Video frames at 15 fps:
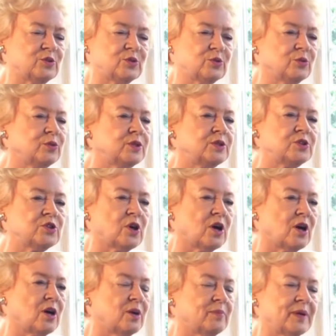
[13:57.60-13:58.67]
do the
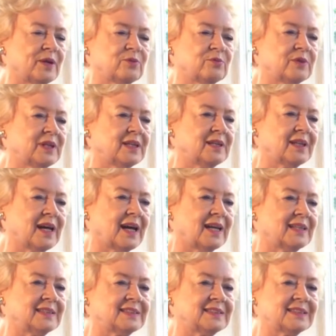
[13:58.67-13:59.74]
job and
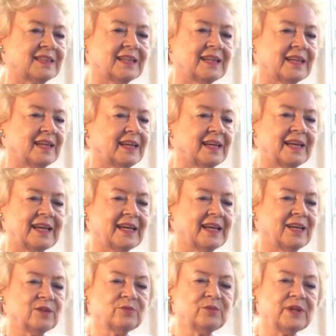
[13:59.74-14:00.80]
realize,
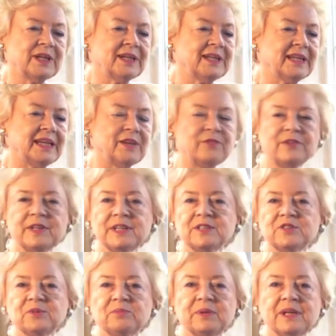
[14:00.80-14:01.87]
really, if it
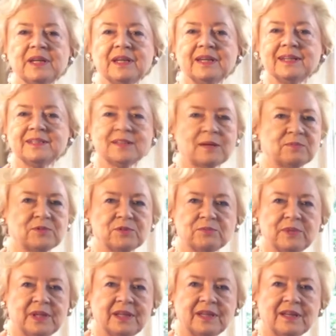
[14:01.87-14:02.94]
is to be, it's up to
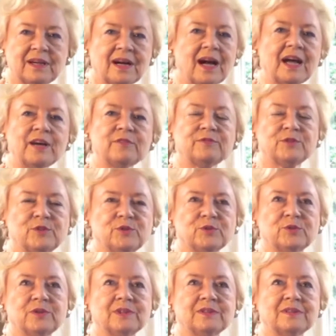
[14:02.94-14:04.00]
me. I have
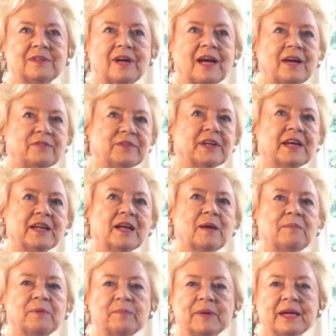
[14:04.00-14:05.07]
do it. I have to get
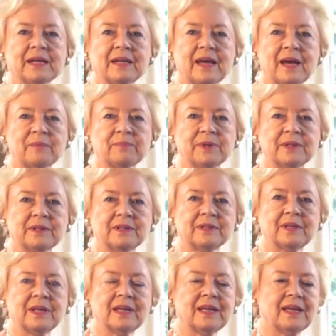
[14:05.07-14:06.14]
up and make it happen.
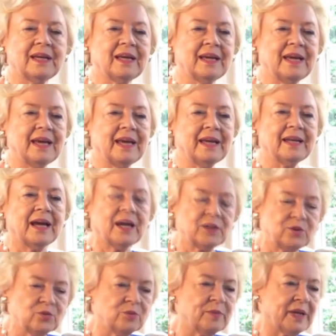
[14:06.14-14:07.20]
And I
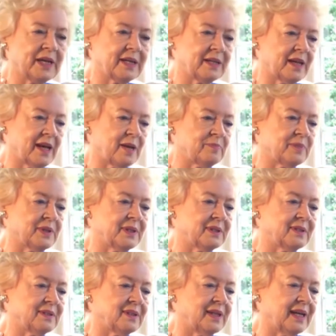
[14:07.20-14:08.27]
do make it
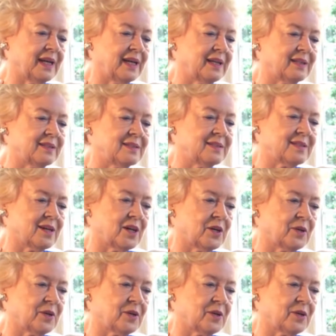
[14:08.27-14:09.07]
happen. And